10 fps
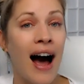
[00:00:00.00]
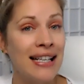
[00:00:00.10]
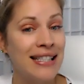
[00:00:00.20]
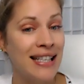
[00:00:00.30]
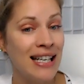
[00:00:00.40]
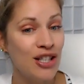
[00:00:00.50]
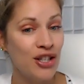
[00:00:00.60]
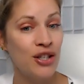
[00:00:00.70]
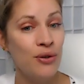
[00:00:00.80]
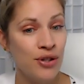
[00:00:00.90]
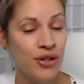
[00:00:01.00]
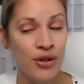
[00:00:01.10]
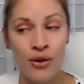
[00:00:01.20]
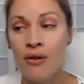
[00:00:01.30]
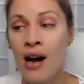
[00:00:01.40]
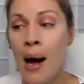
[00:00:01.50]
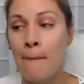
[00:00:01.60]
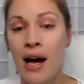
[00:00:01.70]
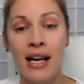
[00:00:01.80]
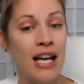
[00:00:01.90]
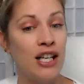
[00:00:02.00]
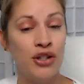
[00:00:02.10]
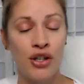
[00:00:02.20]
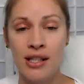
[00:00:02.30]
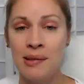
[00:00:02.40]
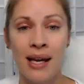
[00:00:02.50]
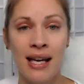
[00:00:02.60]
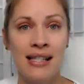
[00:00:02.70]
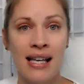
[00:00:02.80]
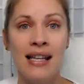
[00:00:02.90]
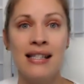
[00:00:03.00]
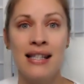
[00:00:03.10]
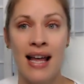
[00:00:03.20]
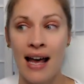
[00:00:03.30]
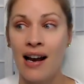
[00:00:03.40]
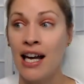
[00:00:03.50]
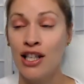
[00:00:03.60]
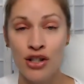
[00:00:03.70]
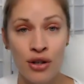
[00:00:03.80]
I didn't used to, but it just makes sense that I